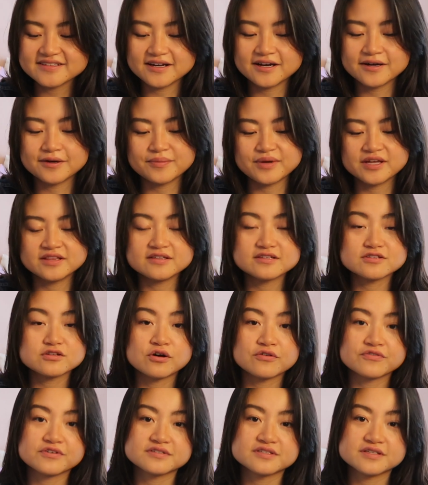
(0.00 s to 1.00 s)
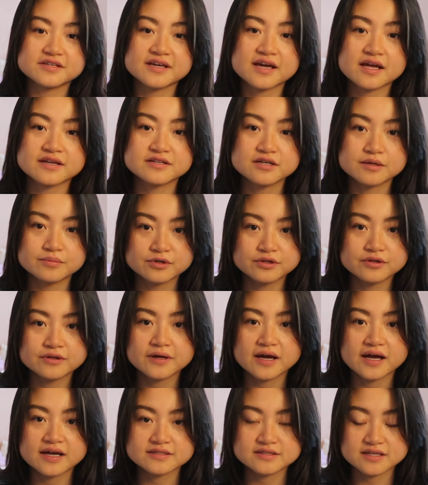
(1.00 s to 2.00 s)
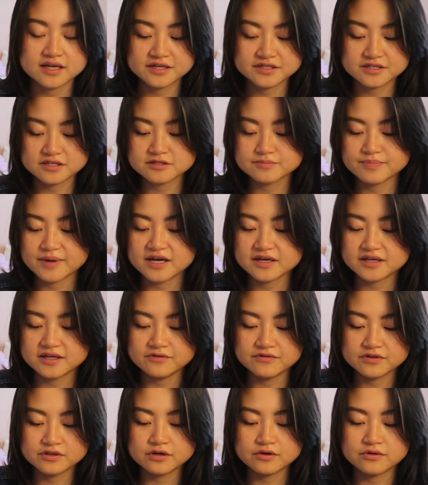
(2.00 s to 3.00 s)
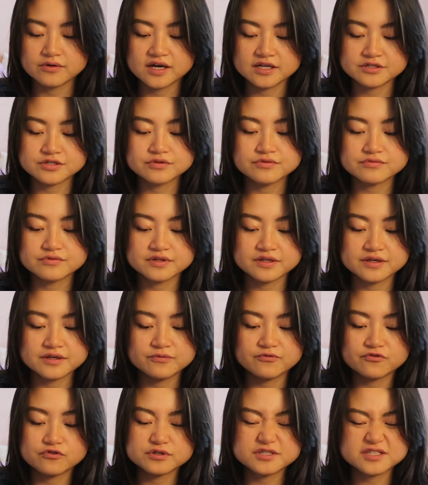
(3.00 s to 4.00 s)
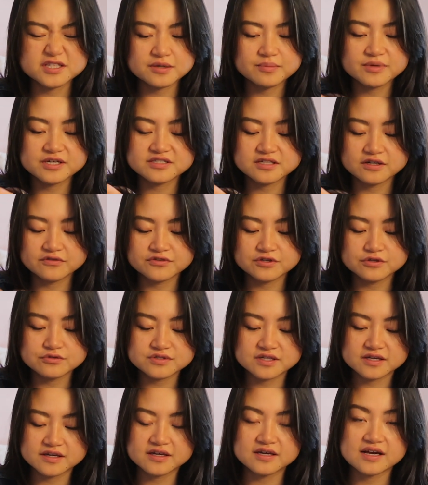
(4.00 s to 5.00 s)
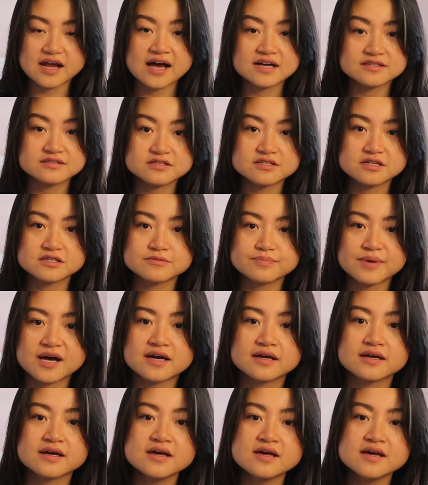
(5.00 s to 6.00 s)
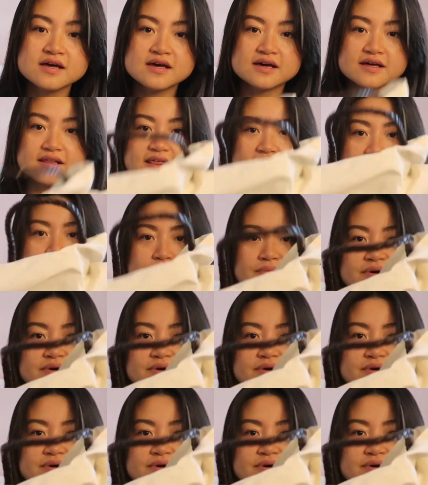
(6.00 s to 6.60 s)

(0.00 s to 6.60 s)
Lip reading: And this obviously can double as a dust bag, even though I don't really foresee myself using it as a dust bag that